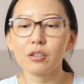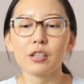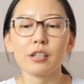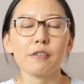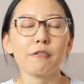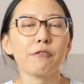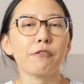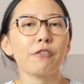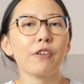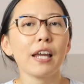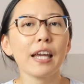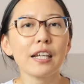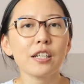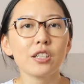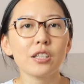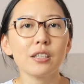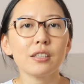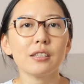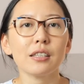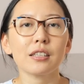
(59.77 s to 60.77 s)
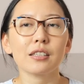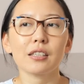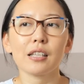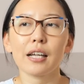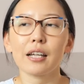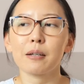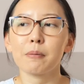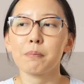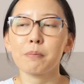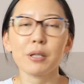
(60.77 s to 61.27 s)
the inflation is
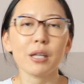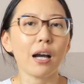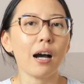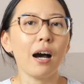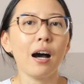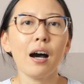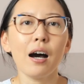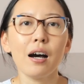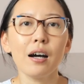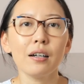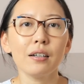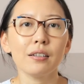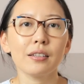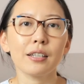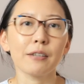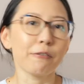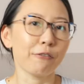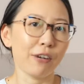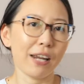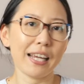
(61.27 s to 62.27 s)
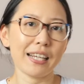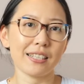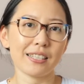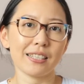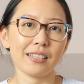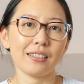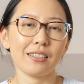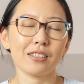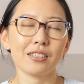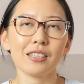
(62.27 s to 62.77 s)
like beyond
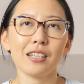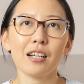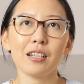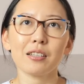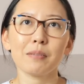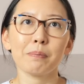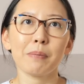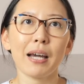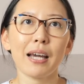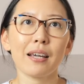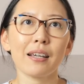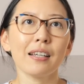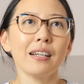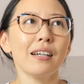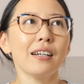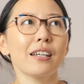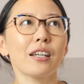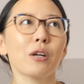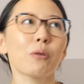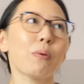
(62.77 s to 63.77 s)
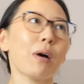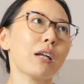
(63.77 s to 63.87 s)
inflation. It's not by, you know,